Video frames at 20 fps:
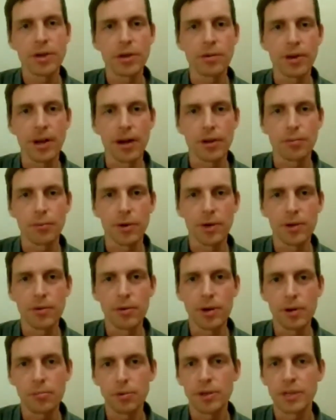ground where you want to
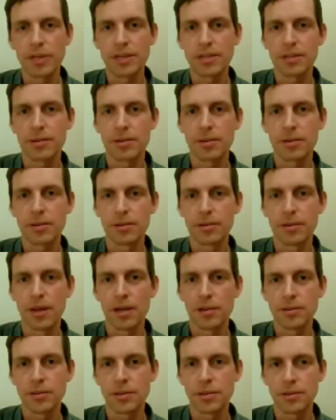predict
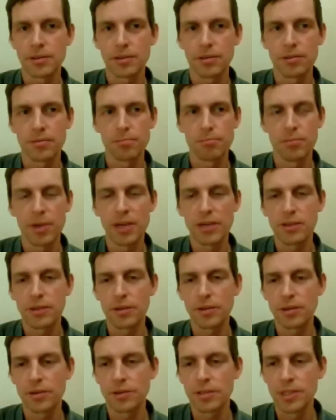not just based
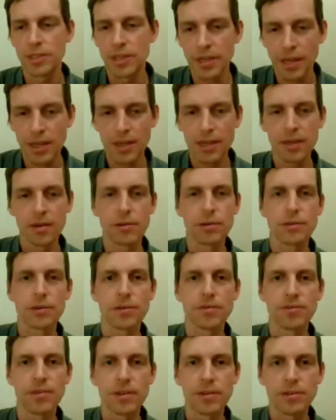on your DNA, here's your
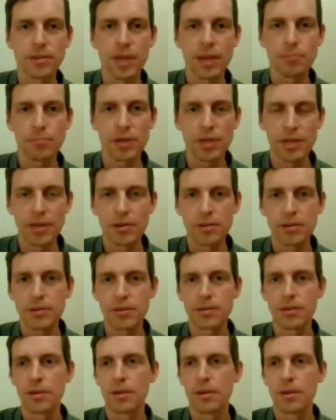phenotype, but here's